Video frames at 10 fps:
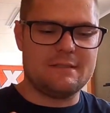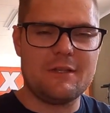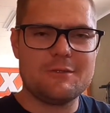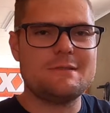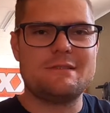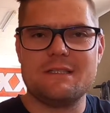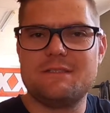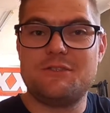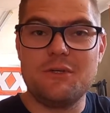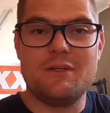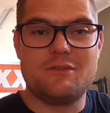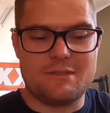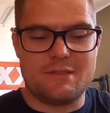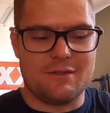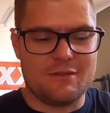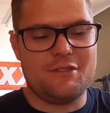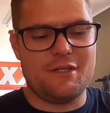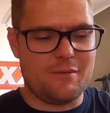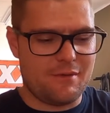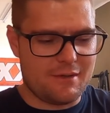So this was just too interesting not to
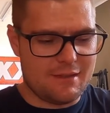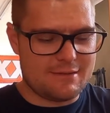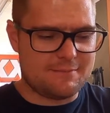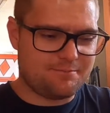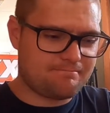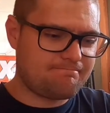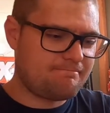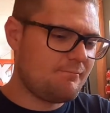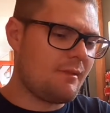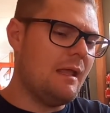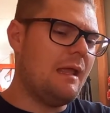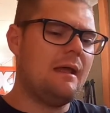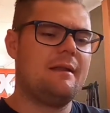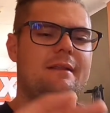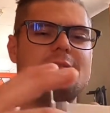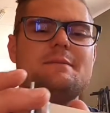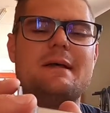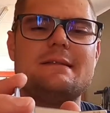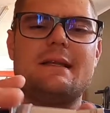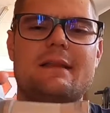share with you guys. Now this is
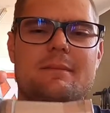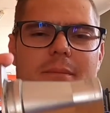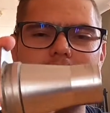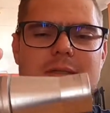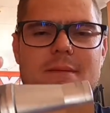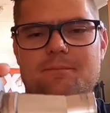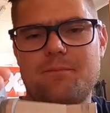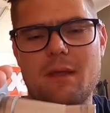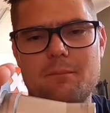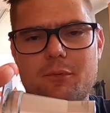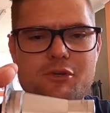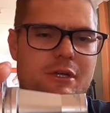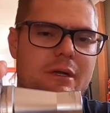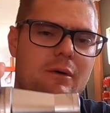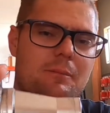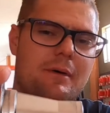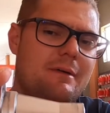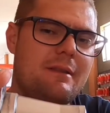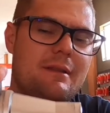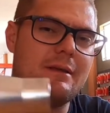basically the bottom bushing or
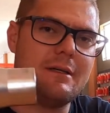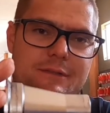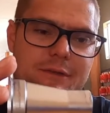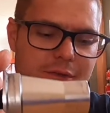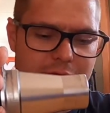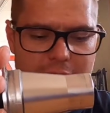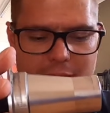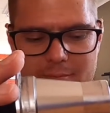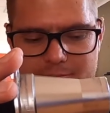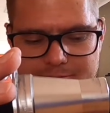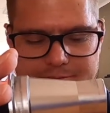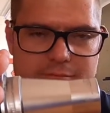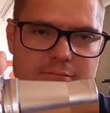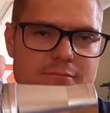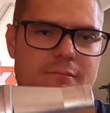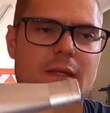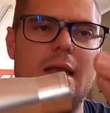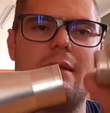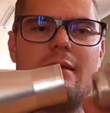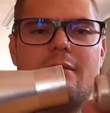pivot that goes through the frame,
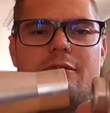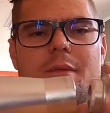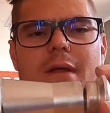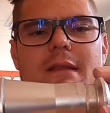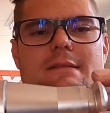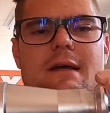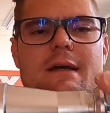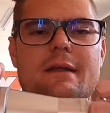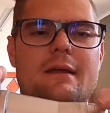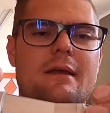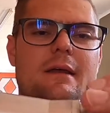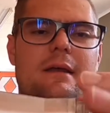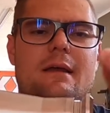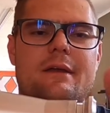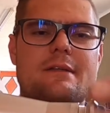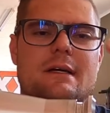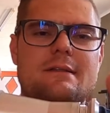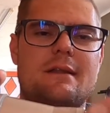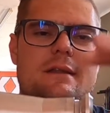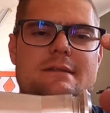and from the other side you
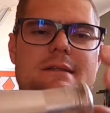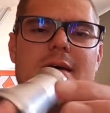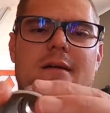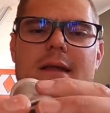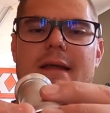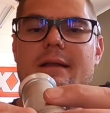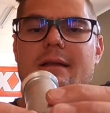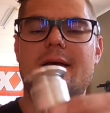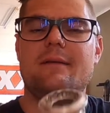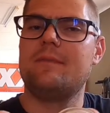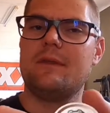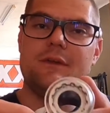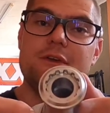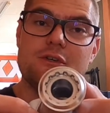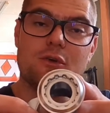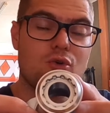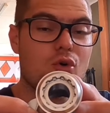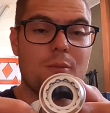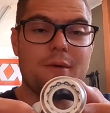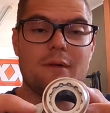tighten this down, and you use your
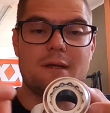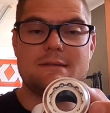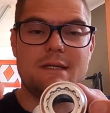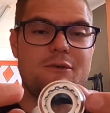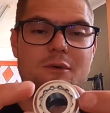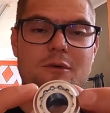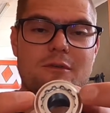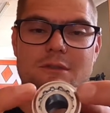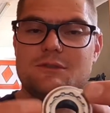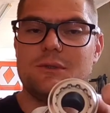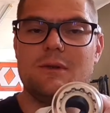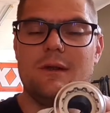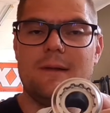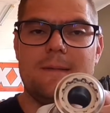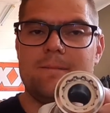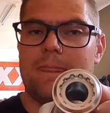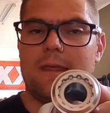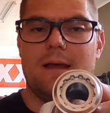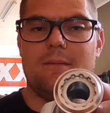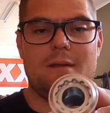normal cassette removal tool,
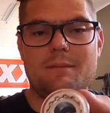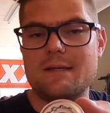and